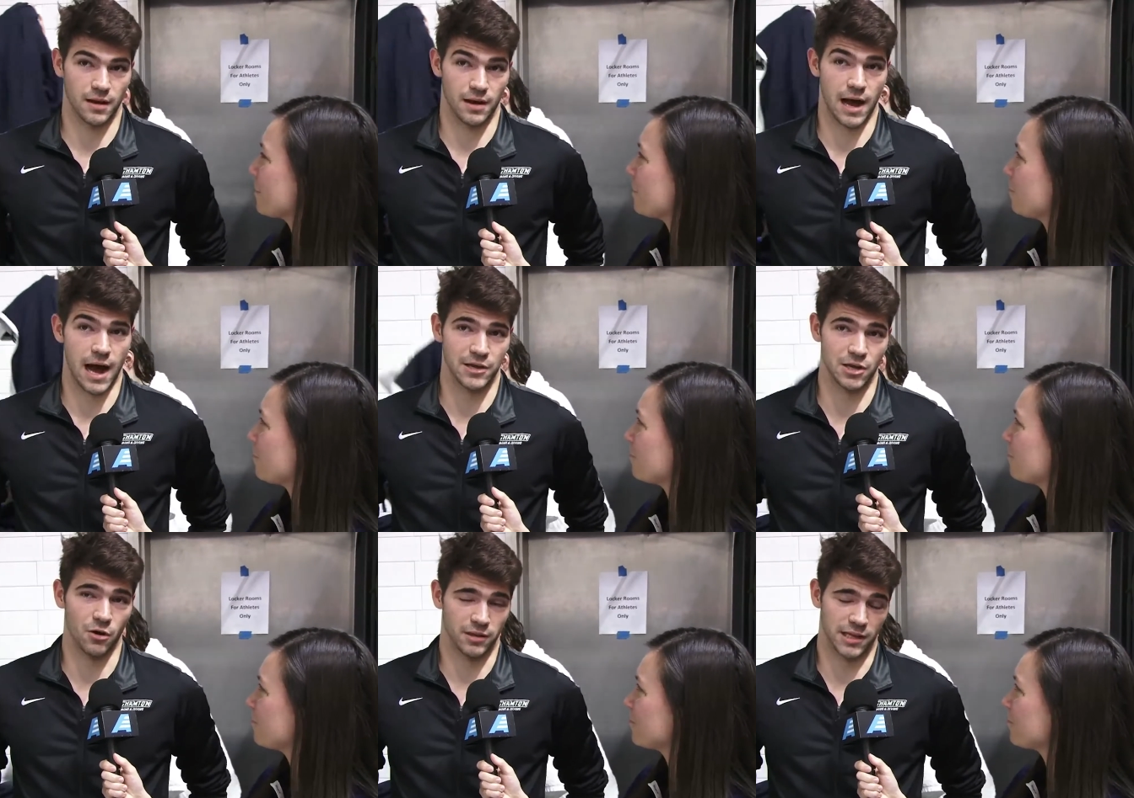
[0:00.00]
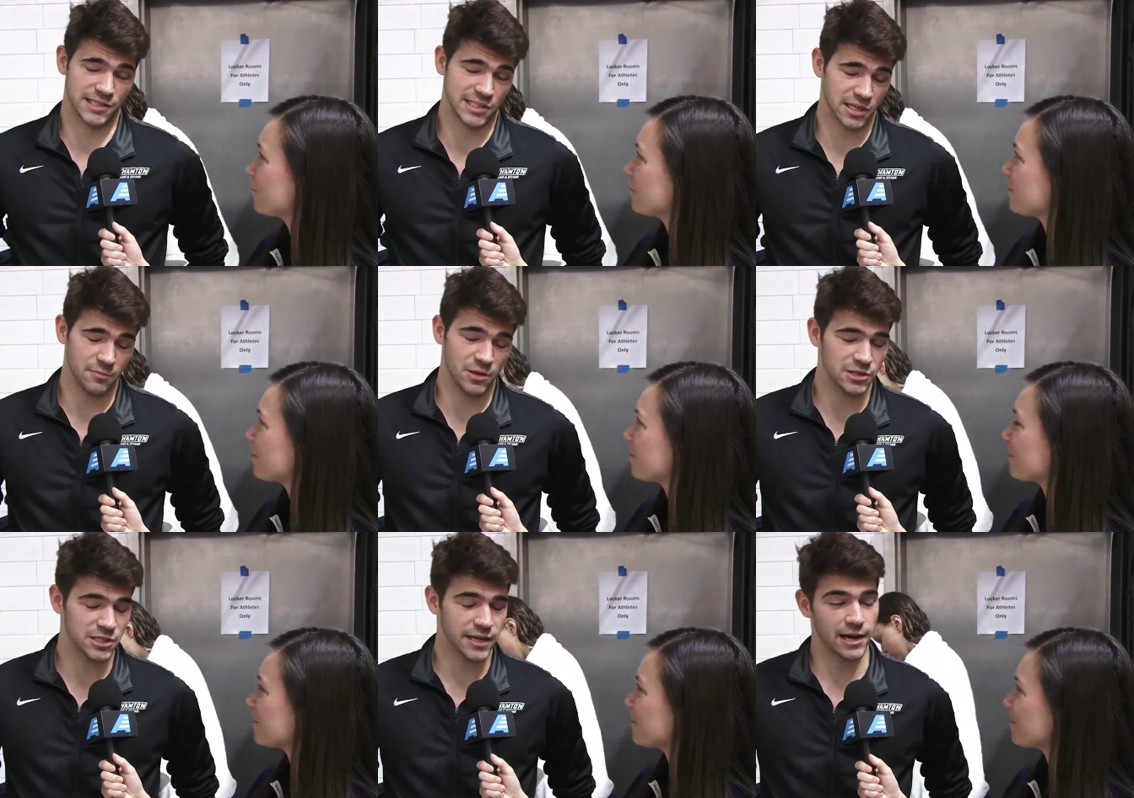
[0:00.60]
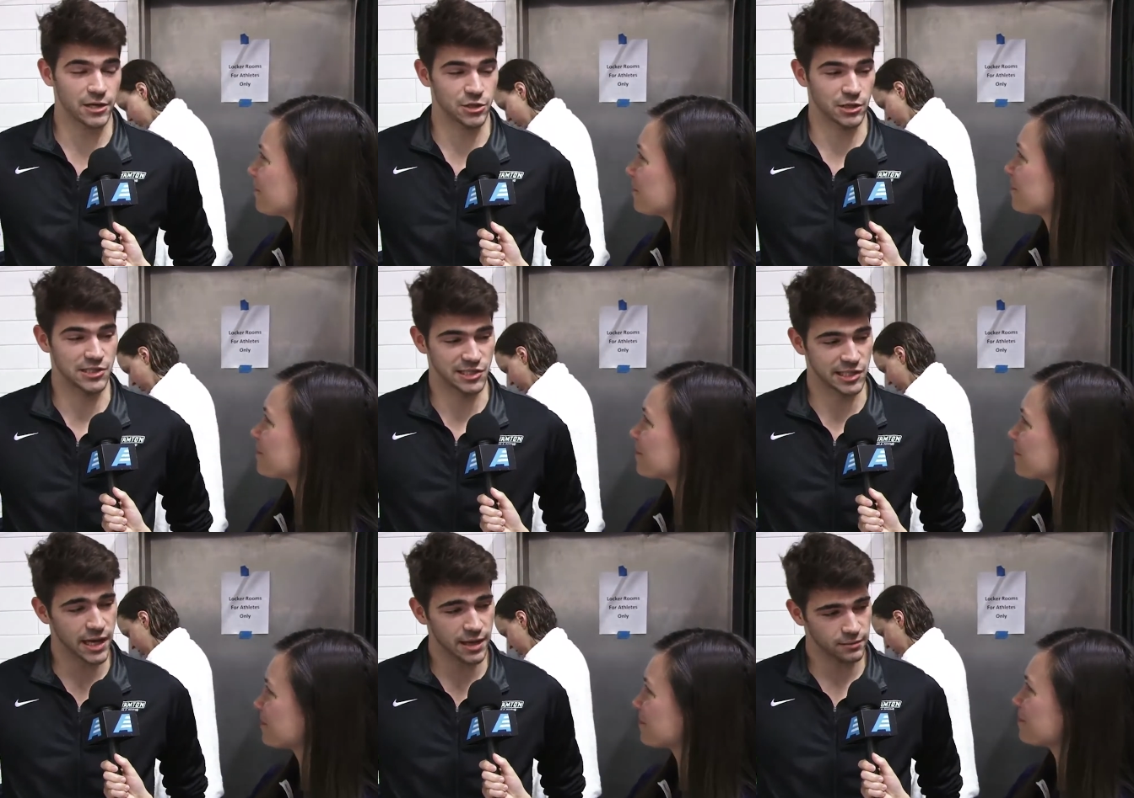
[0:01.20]
Speaker 1: I don't listen to music. I actually
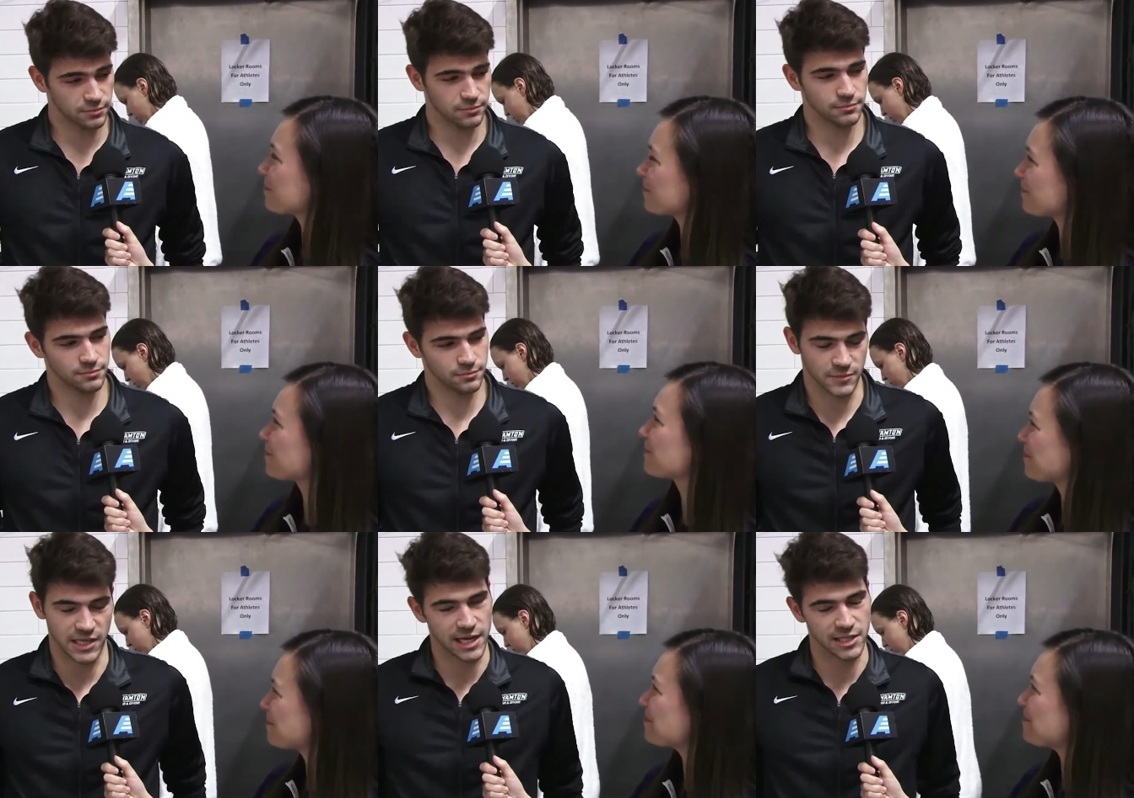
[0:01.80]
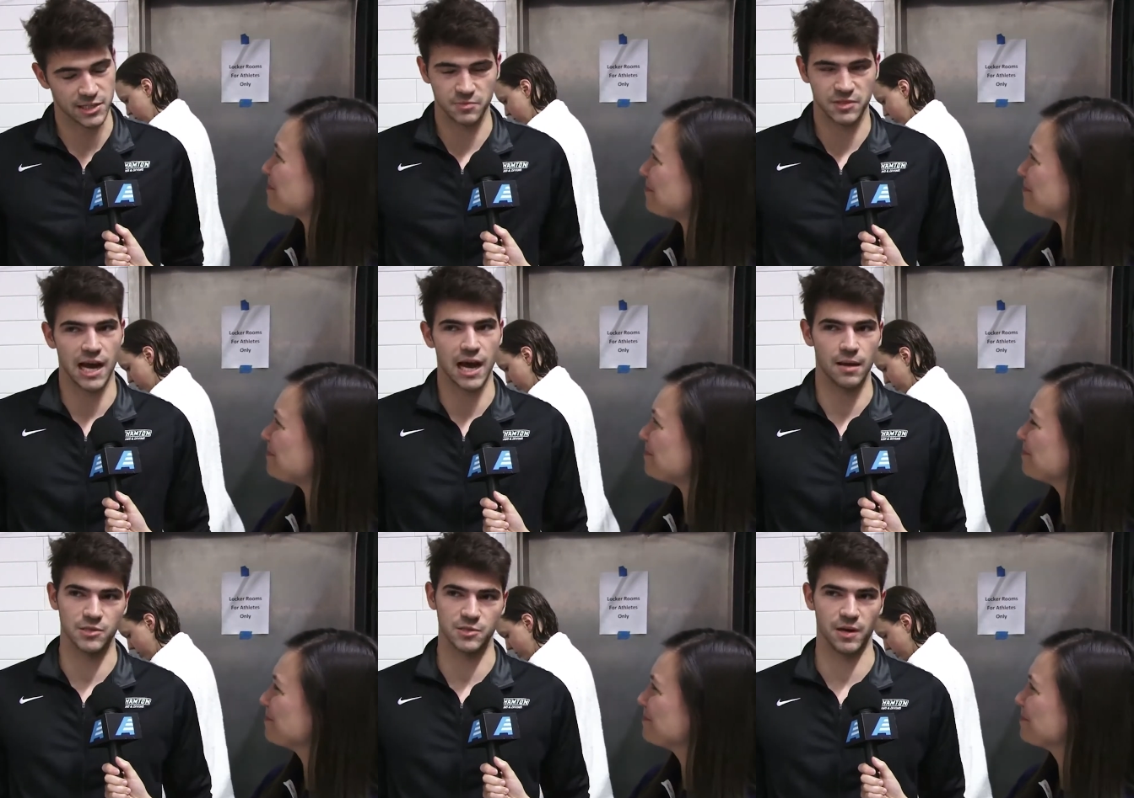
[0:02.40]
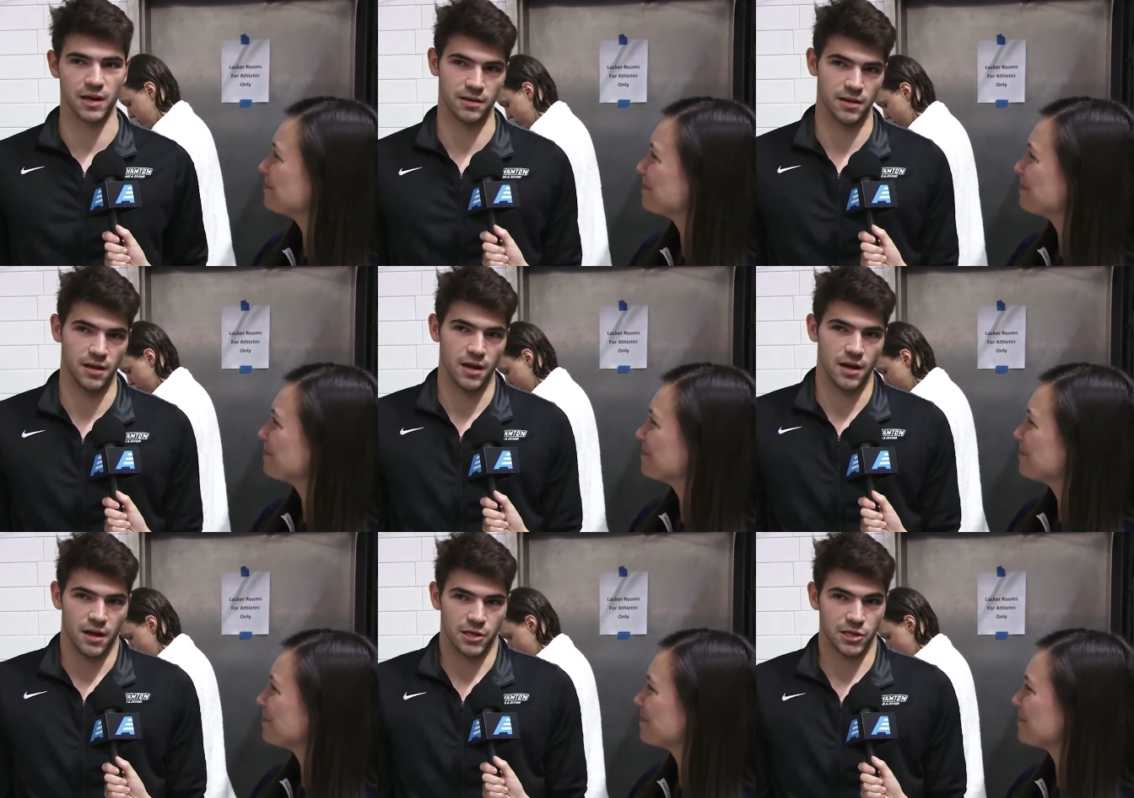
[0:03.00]
sing it, dance sometimes, but
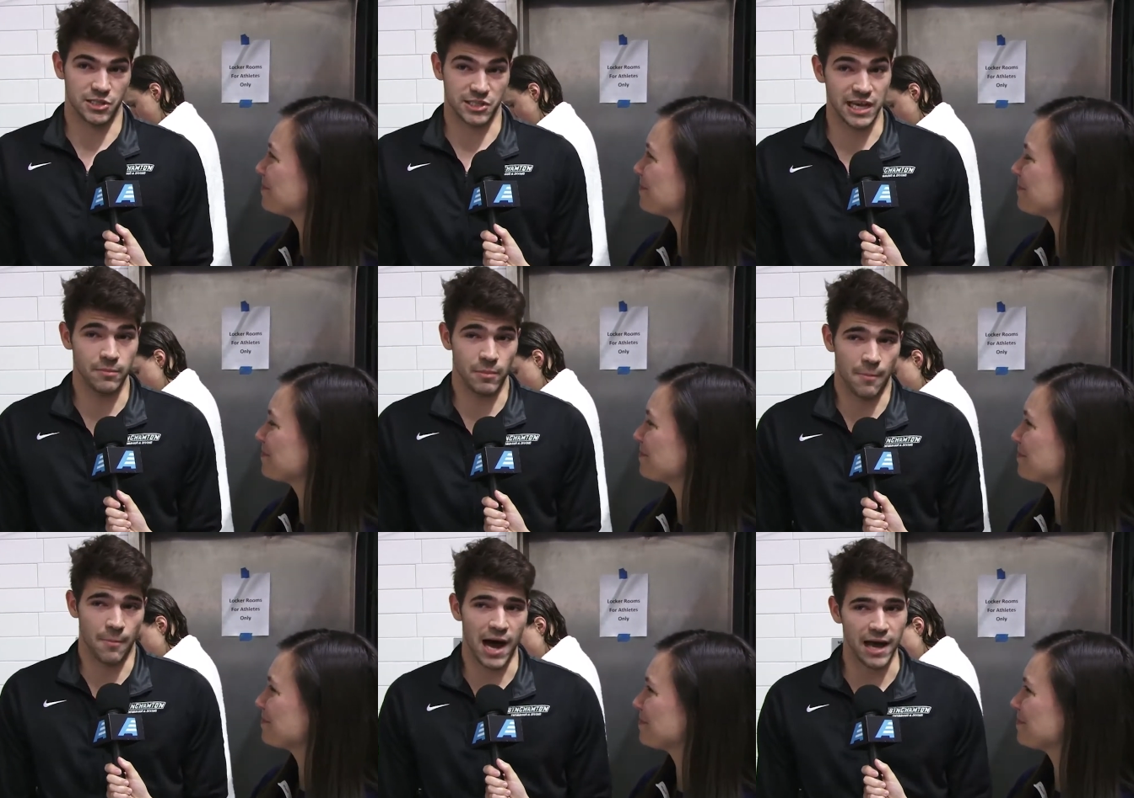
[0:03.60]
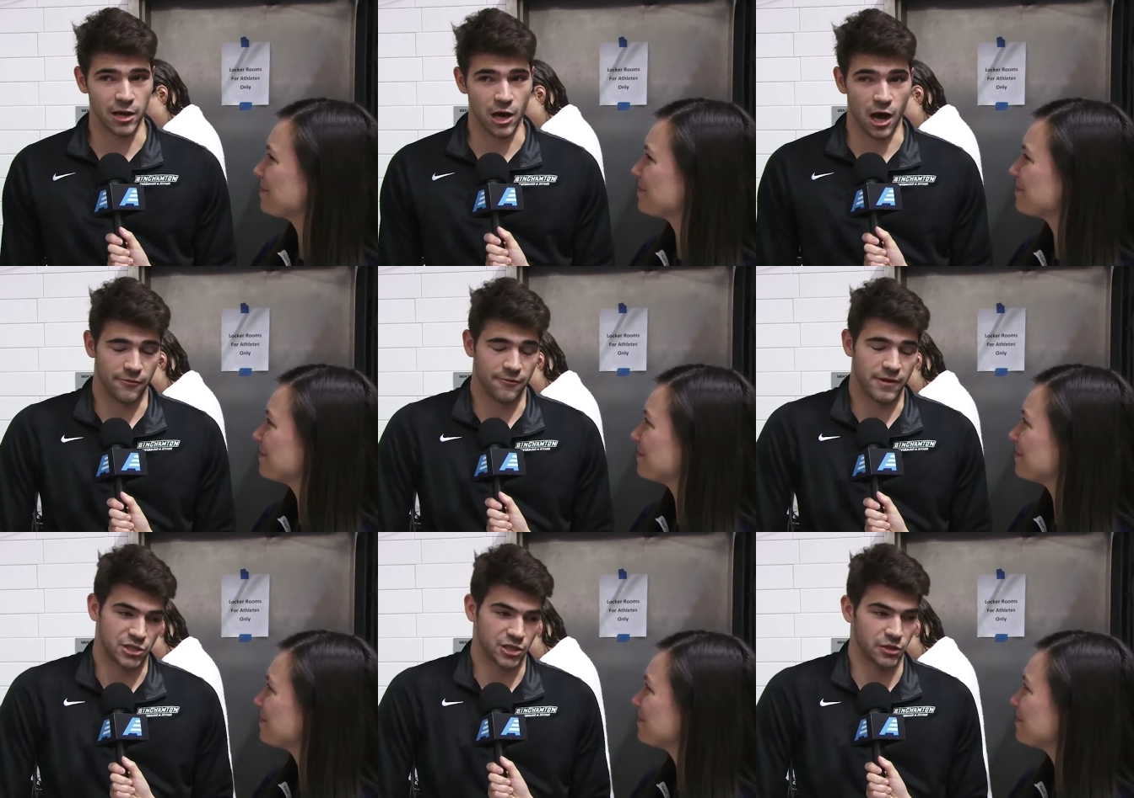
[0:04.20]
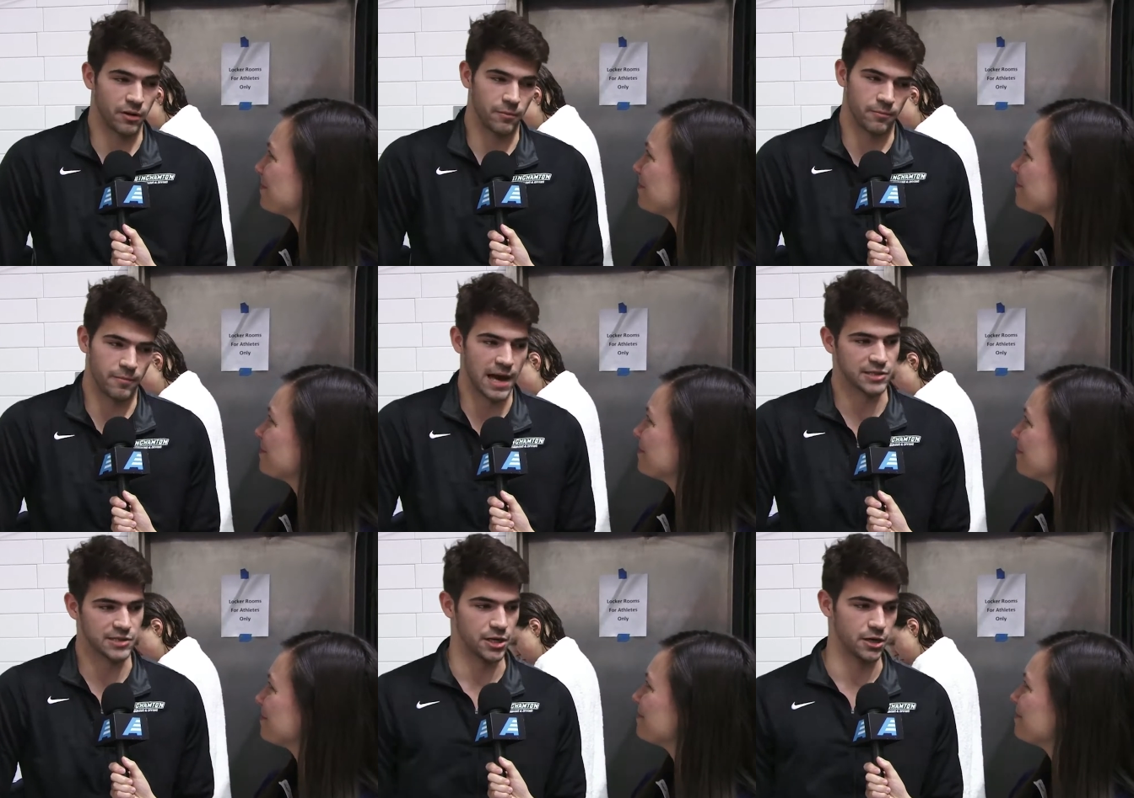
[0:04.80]
just keep my mind off of actually what I'm
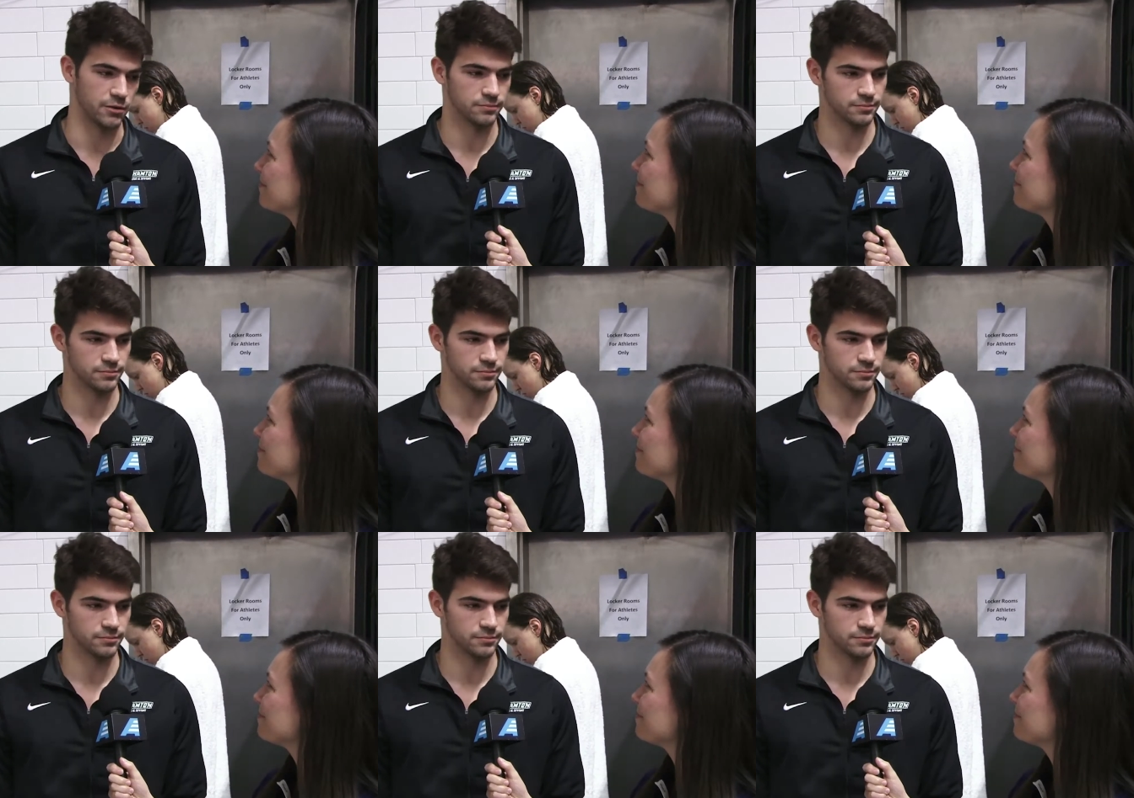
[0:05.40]
about to do.